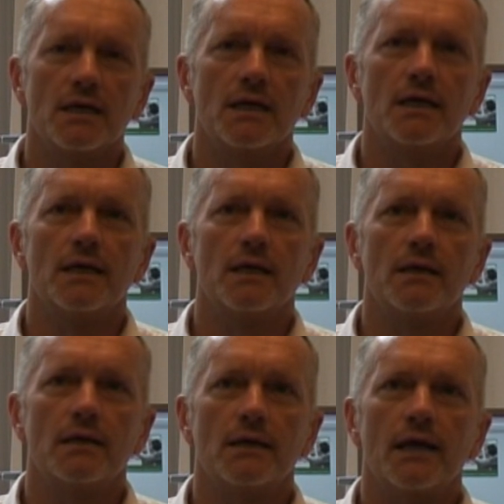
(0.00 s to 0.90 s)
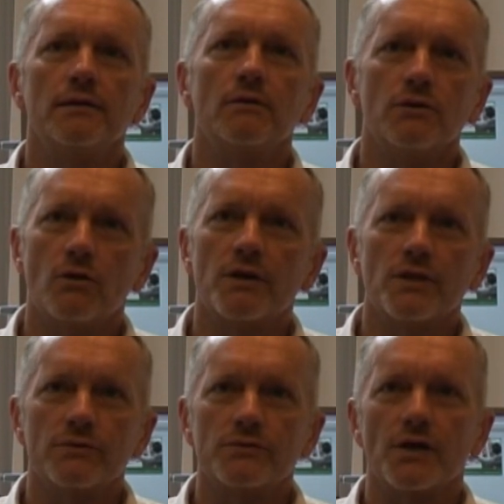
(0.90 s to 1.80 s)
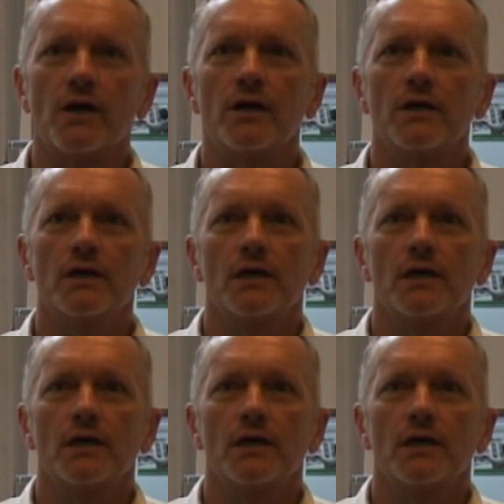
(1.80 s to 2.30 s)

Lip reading: I don't know what those are,